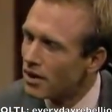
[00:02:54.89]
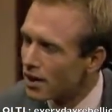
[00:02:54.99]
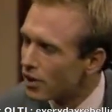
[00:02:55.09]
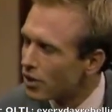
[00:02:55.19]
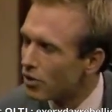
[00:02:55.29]

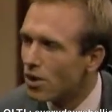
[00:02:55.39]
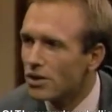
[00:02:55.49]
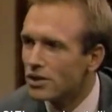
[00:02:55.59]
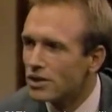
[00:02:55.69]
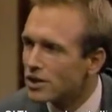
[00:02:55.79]
Katie, you're
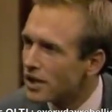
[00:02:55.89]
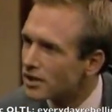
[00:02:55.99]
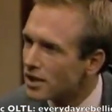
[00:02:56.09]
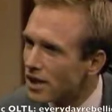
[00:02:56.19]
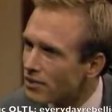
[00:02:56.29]
all that she
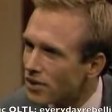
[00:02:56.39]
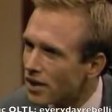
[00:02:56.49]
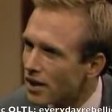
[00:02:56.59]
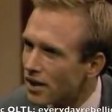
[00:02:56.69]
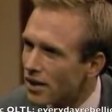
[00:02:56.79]
has
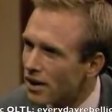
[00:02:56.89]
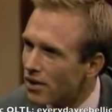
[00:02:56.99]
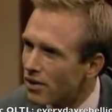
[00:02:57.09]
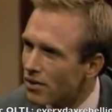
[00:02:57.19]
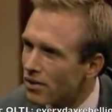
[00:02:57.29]
left of that
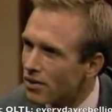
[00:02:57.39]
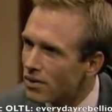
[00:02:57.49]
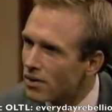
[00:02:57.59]
now.